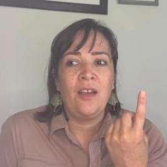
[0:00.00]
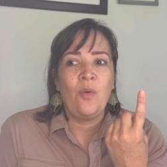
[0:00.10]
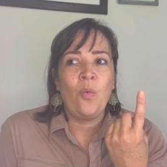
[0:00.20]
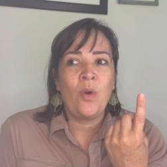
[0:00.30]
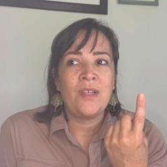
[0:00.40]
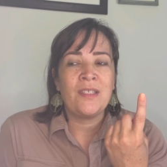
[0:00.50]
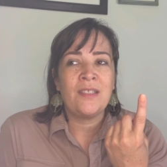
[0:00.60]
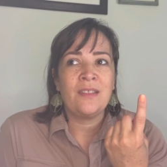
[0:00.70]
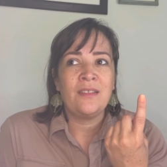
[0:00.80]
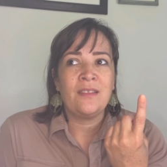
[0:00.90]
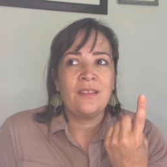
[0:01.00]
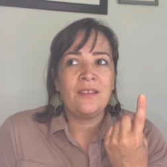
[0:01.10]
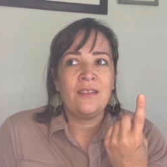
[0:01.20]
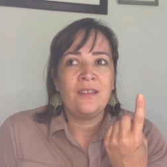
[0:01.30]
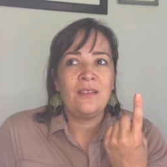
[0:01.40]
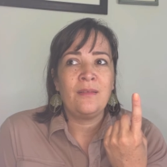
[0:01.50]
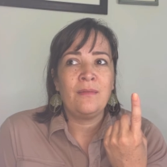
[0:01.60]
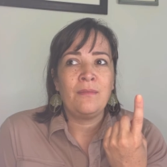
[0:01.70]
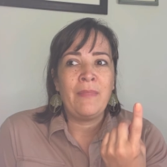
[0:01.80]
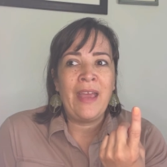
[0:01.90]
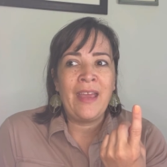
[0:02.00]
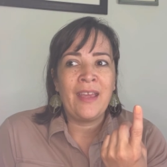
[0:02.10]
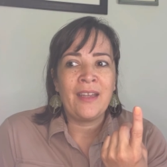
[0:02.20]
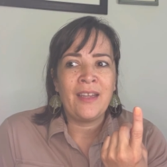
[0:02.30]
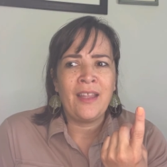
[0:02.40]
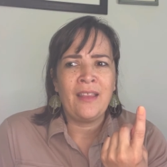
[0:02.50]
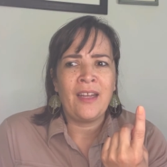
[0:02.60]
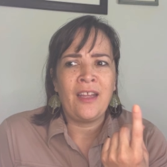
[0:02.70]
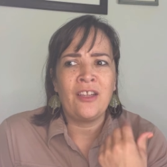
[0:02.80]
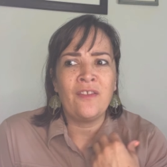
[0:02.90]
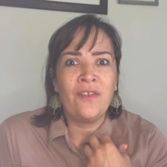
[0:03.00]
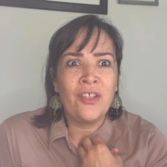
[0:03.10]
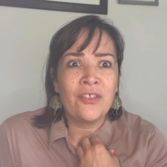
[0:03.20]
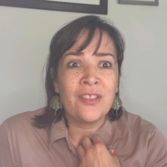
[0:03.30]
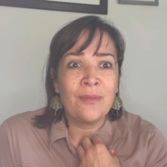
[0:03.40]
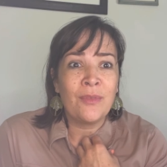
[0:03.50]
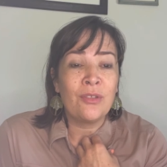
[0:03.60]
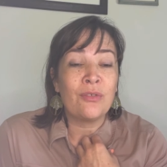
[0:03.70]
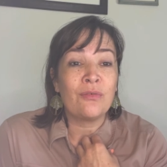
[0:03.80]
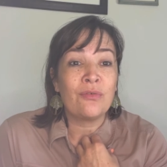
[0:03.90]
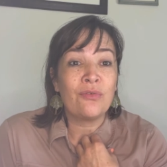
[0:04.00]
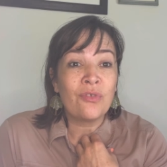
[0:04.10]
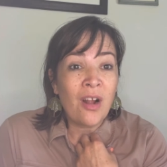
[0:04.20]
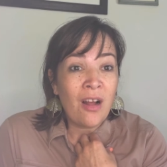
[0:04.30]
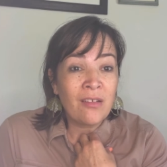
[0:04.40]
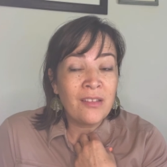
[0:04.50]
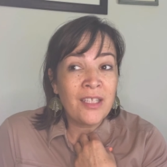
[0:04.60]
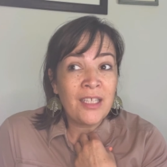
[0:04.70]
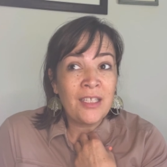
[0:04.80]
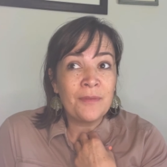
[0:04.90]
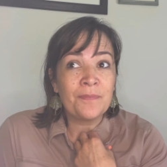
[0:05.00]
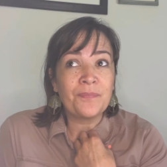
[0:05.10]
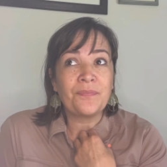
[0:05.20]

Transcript: wasn't met and that I could feel something so strongly.